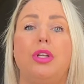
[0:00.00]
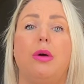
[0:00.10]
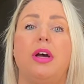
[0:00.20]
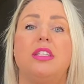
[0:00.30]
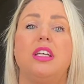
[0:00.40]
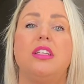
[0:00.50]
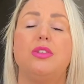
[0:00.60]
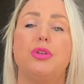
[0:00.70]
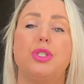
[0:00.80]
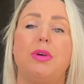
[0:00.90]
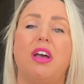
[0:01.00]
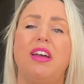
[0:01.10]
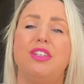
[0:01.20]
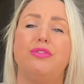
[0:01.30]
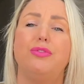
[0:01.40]
know, a dun is also a
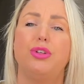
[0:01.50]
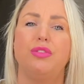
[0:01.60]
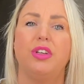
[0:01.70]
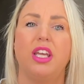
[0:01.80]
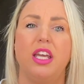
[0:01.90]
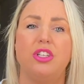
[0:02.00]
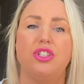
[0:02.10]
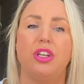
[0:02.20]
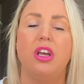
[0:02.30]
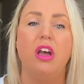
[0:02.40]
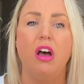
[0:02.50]
kind of fortification.